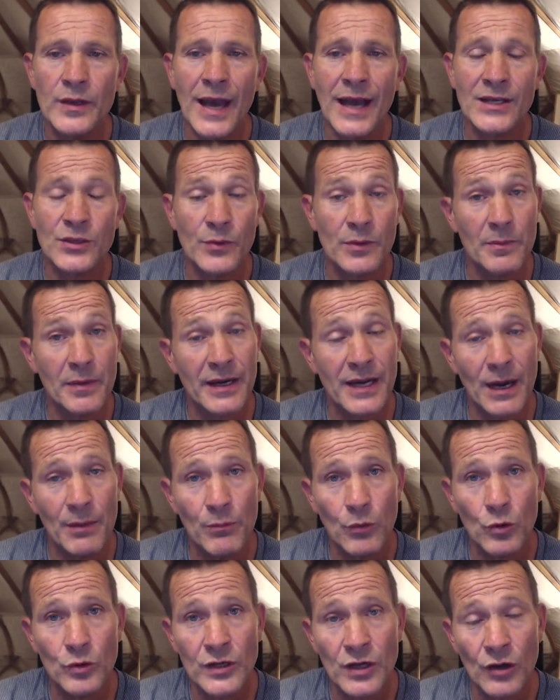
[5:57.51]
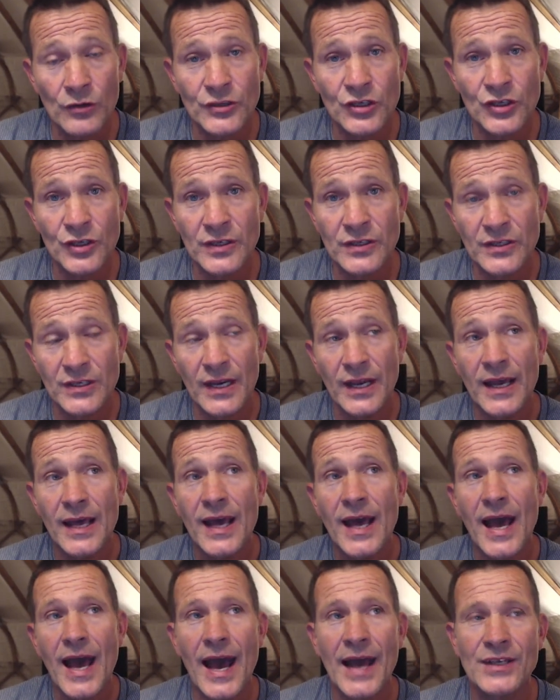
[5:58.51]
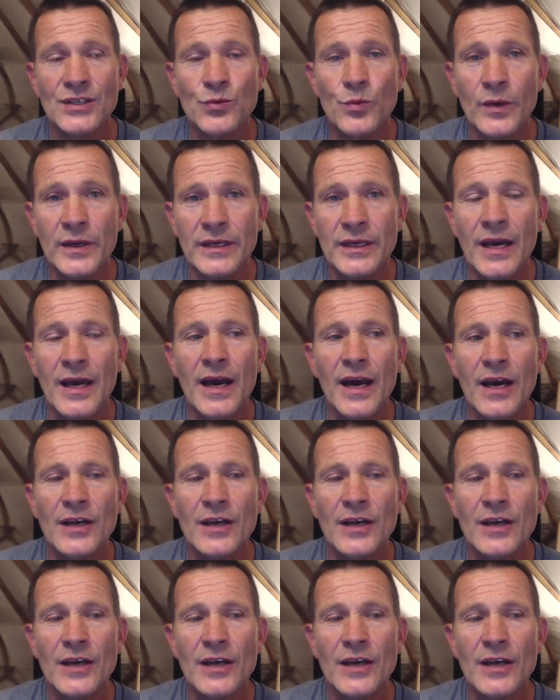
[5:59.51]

As we become more conscious, as we